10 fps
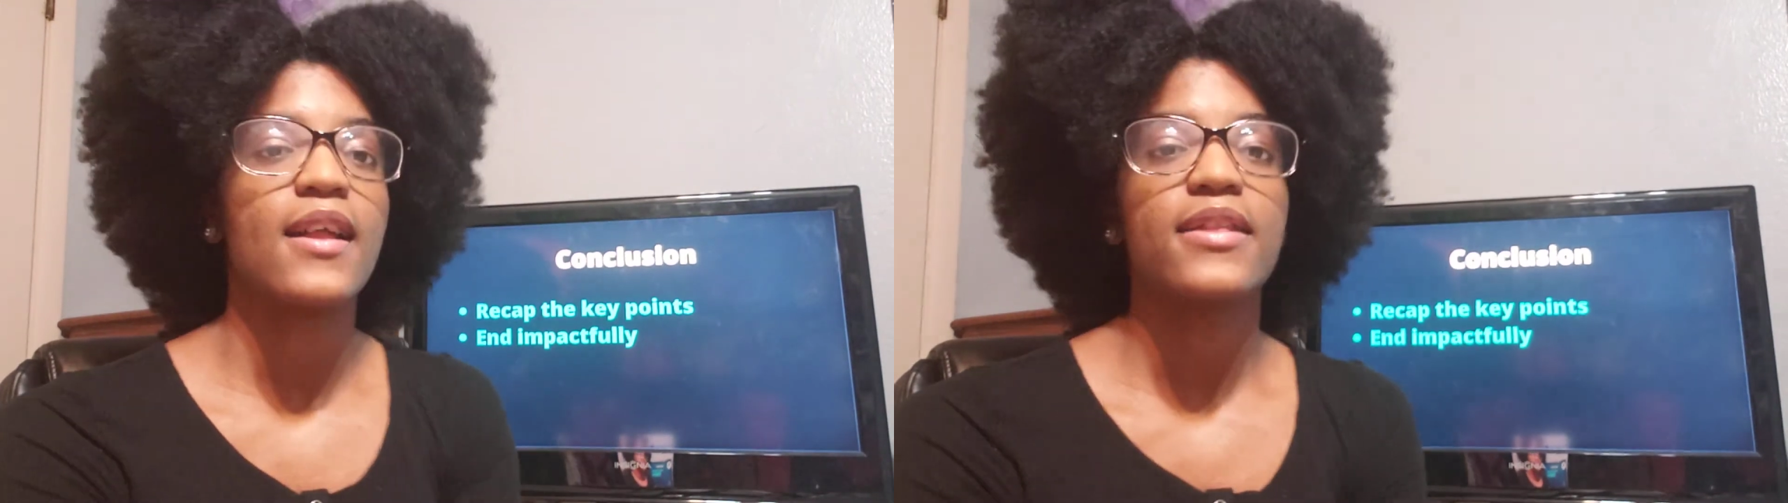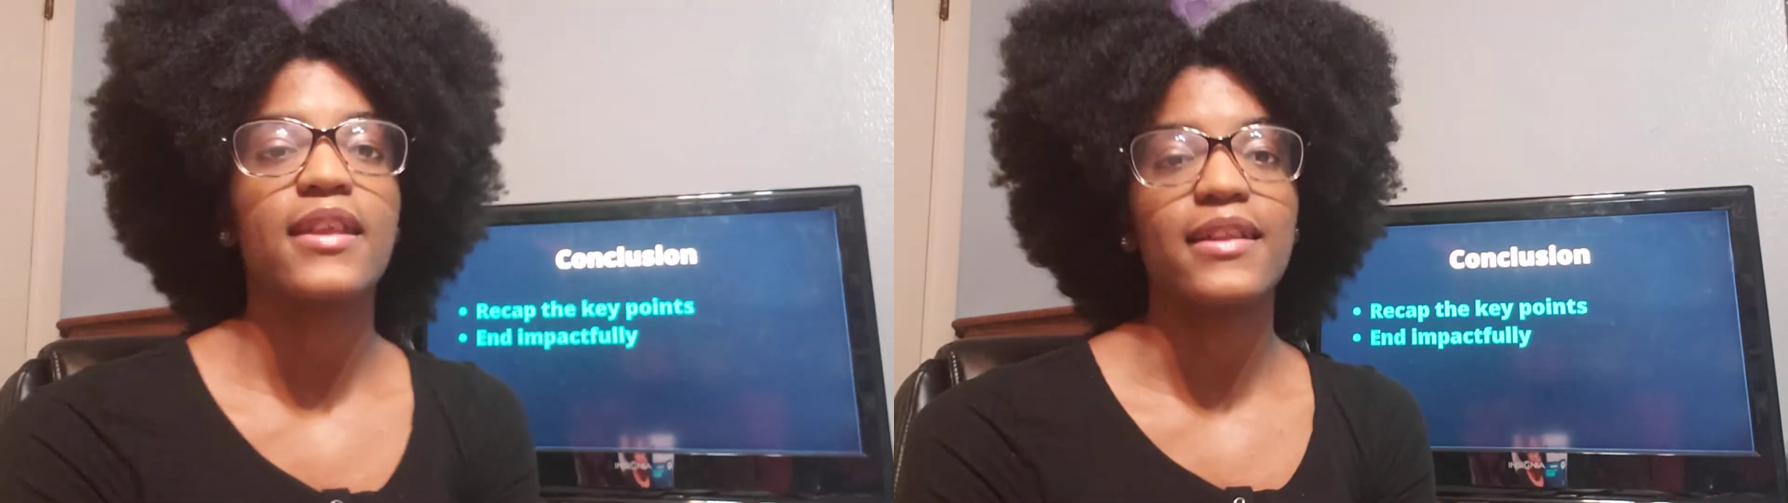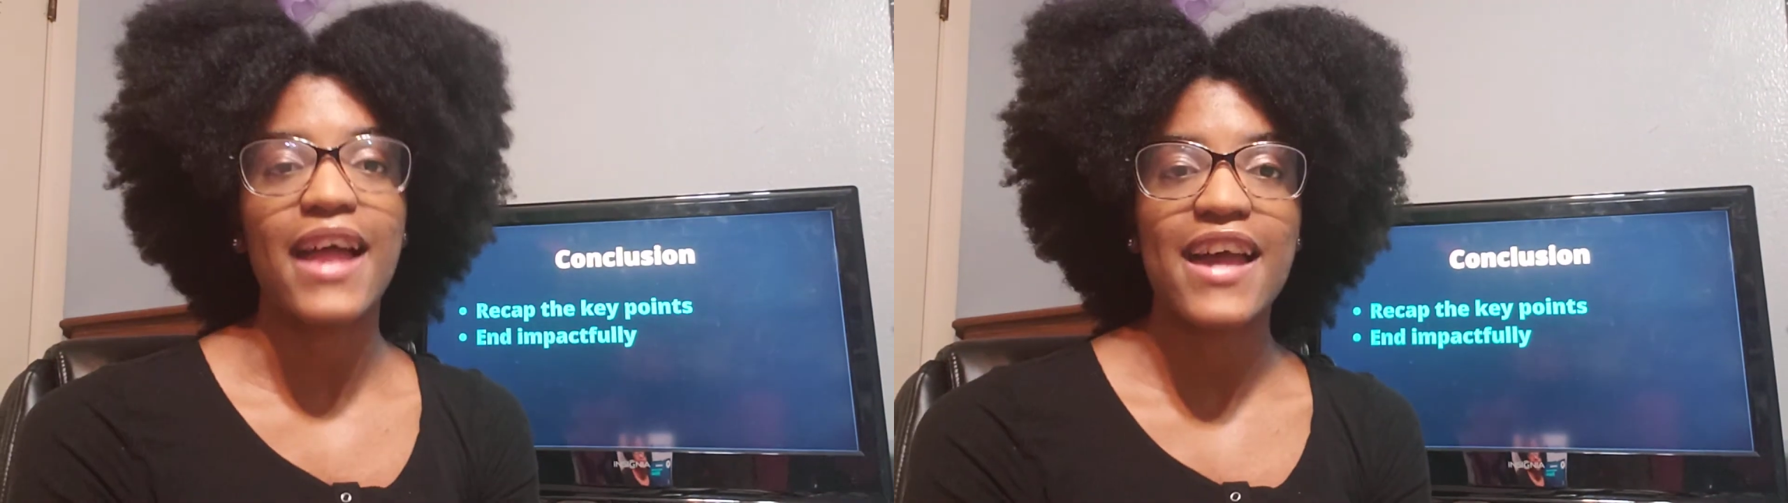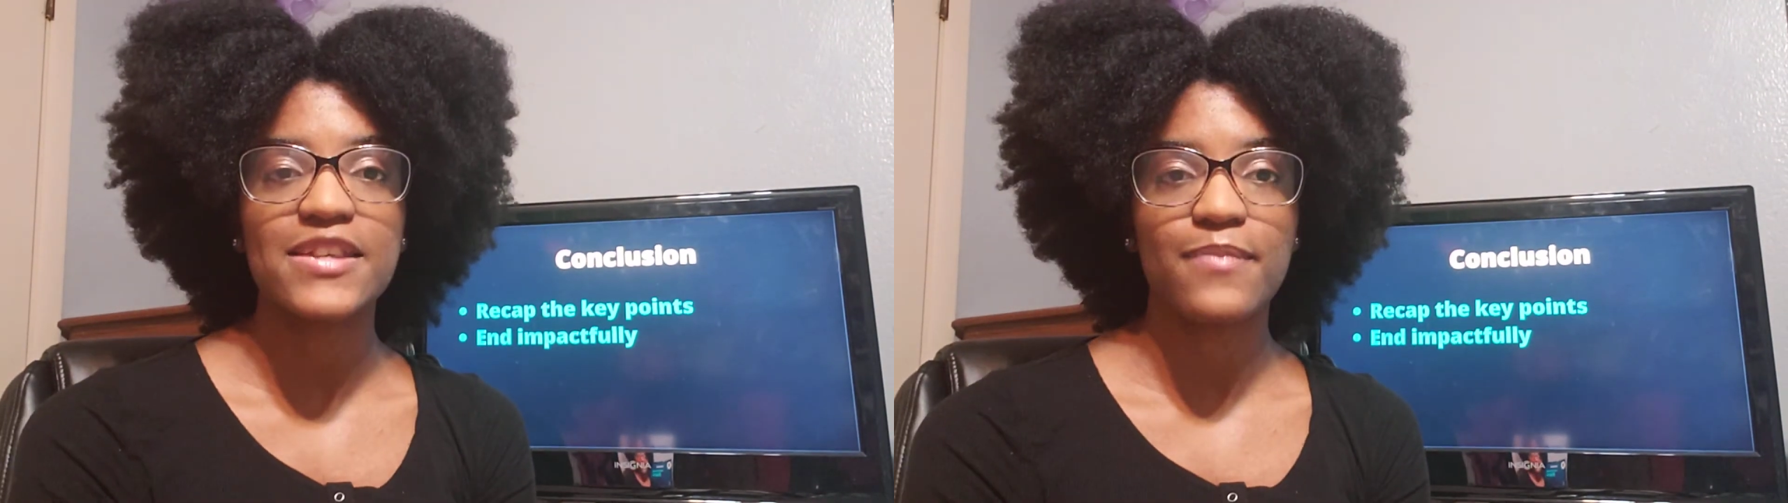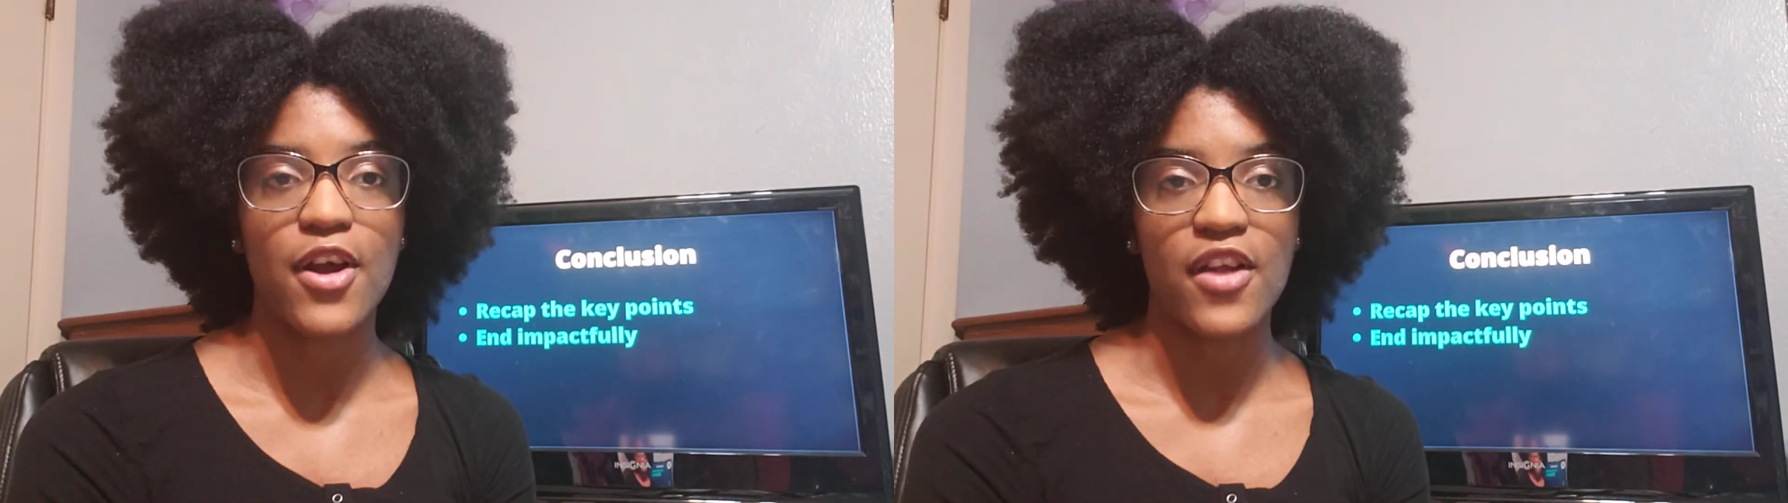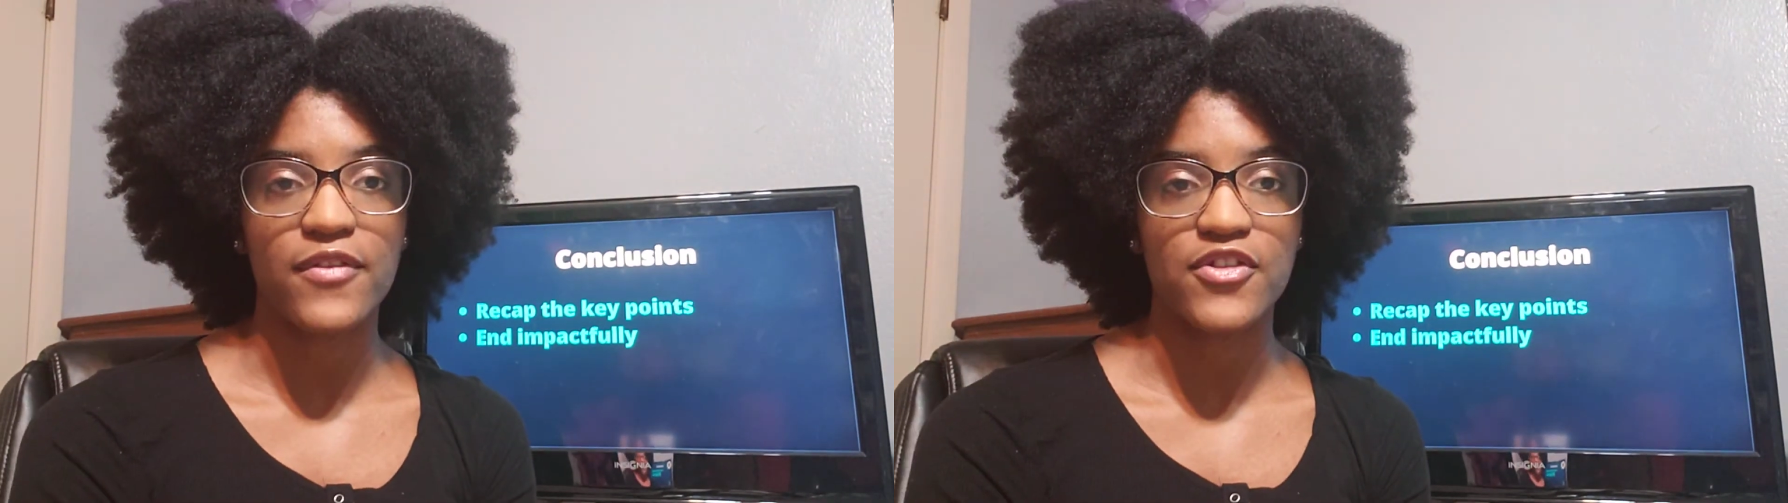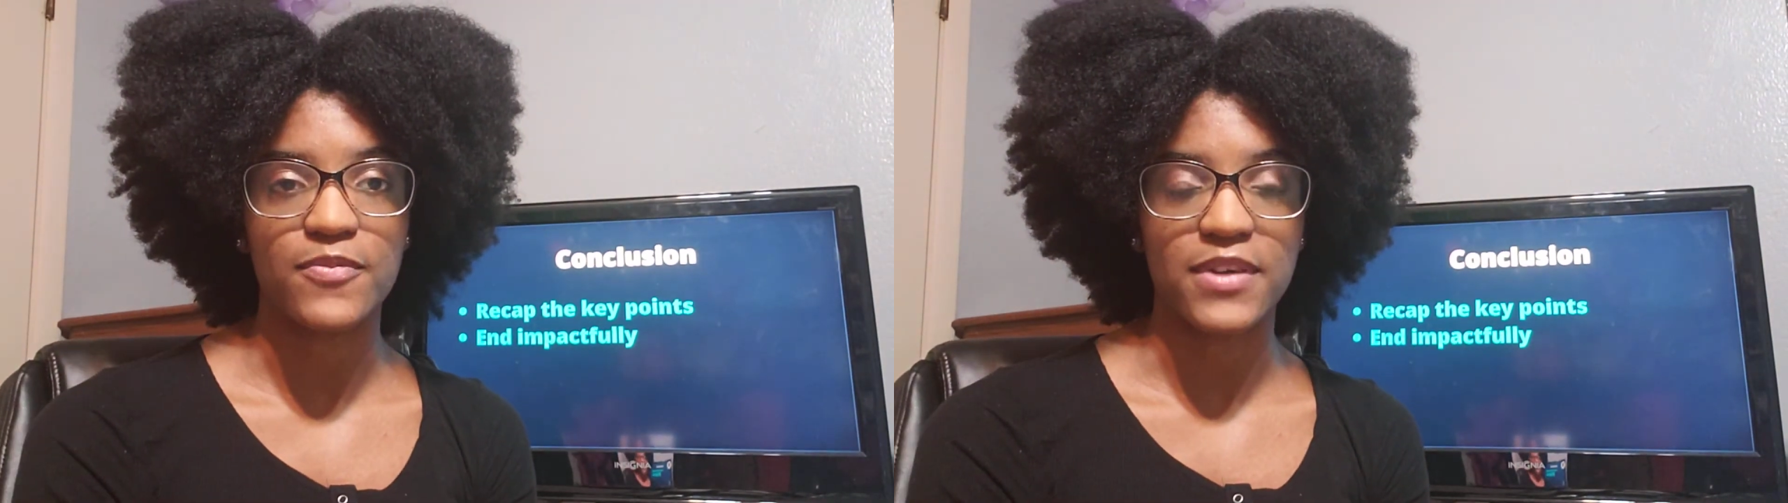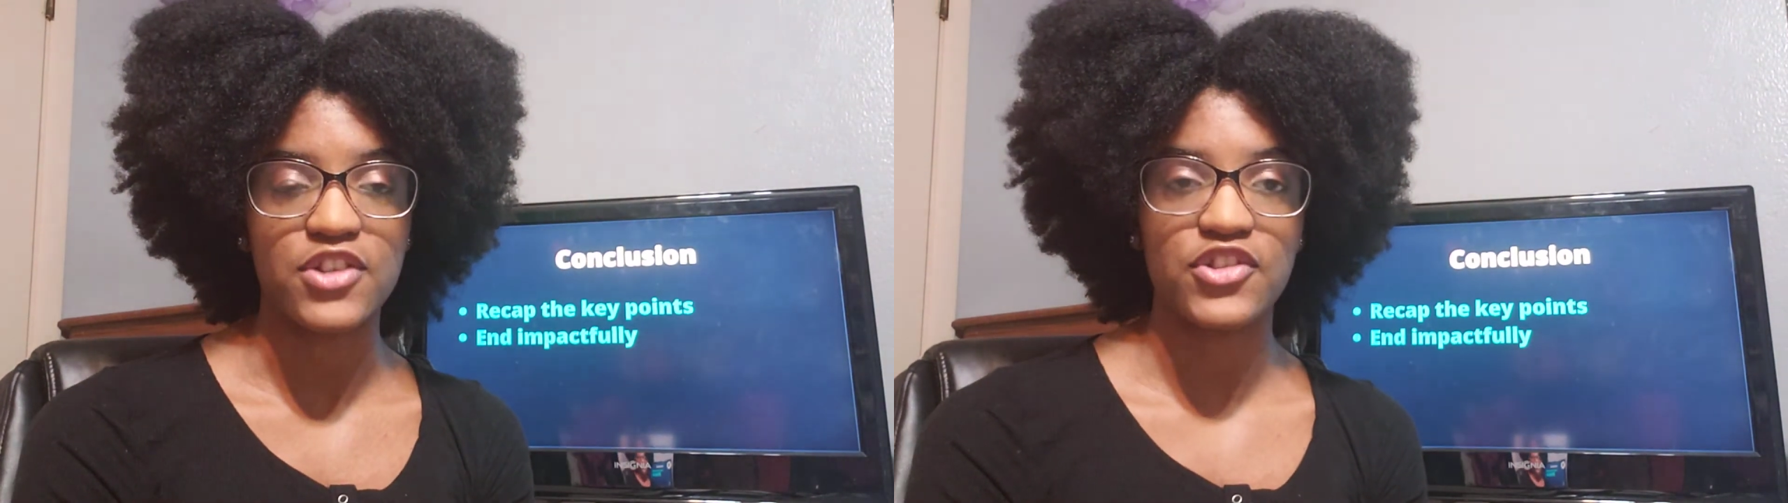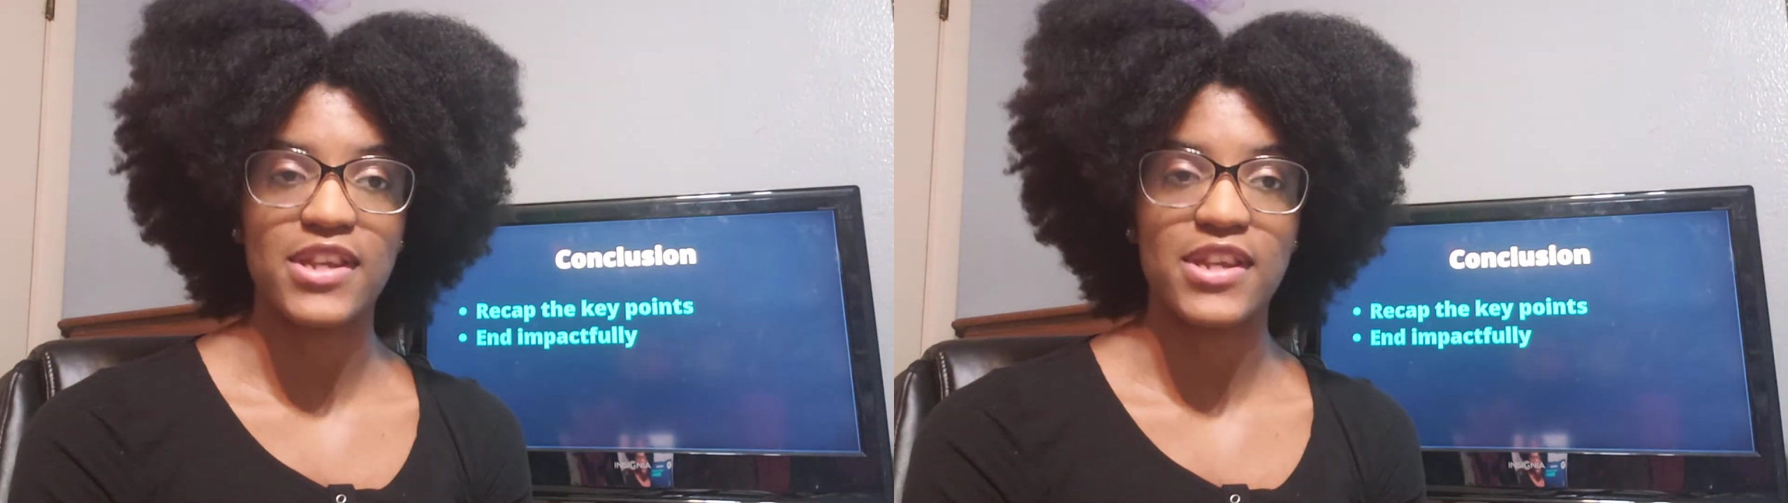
The last part of your speech